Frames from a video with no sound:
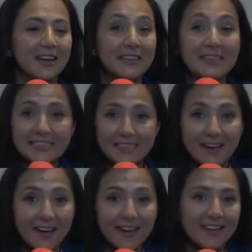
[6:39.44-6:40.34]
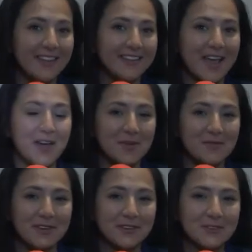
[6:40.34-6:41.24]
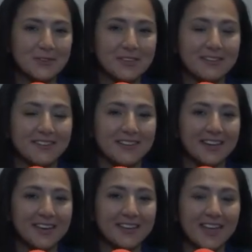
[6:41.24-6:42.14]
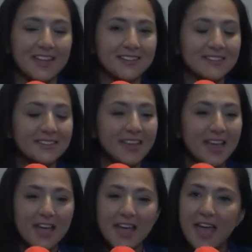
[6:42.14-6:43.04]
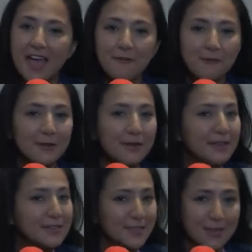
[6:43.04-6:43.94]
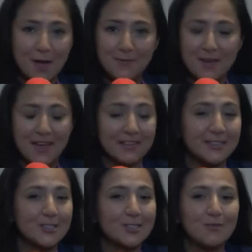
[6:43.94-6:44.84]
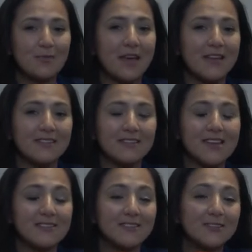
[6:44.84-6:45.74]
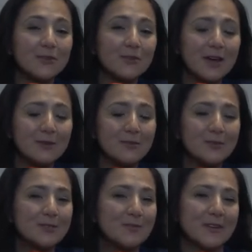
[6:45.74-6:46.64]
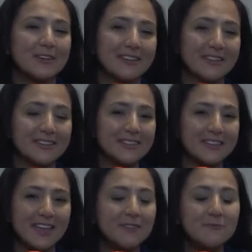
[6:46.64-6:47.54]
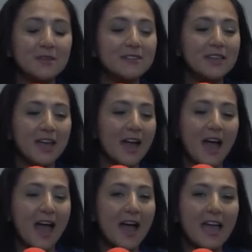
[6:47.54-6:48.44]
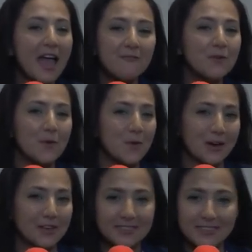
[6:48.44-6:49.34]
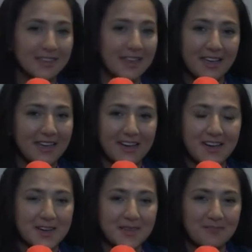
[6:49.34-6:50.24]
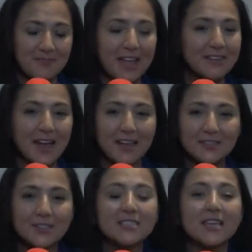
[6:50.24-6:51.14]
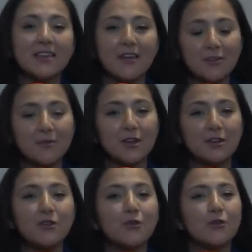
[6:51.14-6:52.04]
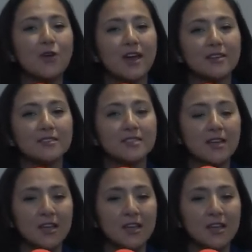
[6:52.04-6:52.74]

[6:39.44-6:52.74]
India, and now I'm here in Sri Lanka. And every stop has just been an incredible experience. And really, I have no words. I just thank everybody who has